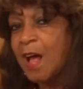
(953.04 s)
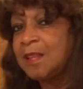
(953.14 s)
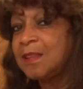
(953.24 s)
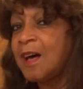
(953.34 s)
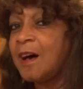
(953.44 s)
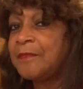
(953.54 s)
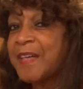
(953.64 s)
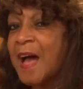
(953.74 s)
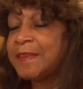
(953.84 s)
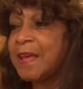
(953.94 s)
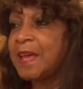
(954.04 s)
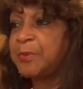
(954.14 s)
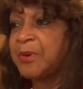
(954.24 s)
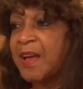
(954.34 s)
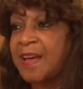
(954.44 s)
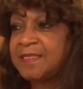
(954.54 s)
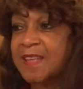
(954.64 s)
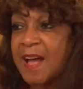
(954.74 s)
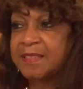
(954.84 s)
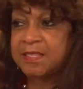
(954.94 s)
love thy neighbor as
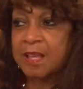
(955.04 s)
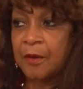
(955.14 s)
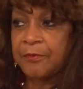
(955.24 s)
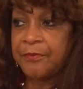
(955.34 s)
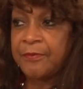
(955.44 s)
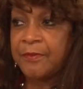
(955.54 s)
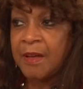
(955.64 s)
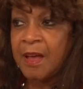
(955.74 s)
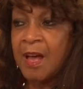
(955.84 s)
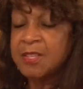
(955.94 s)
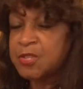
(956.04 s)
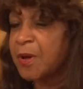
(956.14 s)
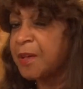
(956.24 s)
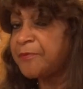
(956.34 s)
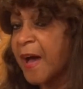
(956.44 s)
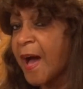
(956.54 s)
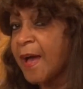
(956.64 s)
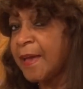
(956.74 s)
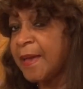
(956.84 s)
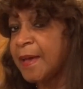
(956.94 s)
thyself. So if
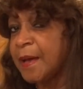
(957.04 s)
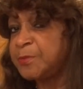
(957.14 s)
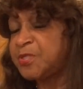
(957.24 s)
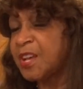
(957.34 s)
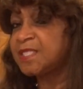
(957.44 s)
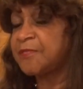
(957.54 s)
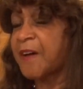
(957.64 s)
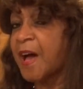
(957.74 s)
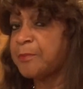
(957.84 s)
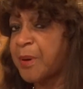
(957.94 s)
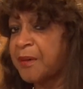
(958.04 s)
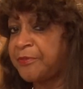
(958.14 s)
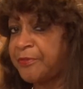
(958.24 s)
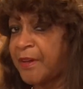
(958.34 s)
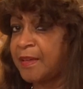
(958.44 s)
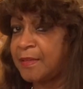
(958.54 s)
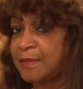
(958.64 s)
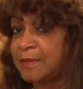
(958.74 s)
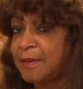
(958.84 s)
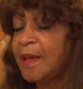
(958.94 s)
I am justified by faith,
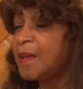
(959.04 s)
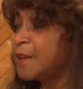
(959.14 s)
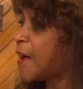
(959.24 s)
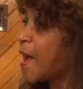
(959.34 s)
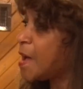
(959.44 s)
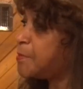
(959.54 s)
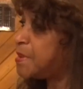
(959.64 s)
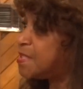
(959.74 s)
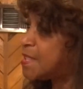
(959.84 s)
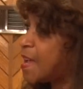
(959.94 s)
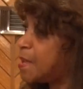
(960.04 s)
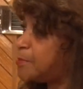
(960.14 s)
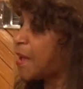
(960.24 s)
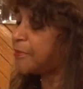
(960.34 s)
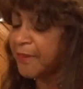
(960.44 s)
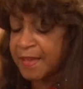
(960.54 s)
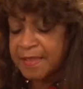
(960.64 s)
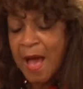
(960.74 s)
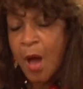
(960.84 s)
if I have been saved by faith,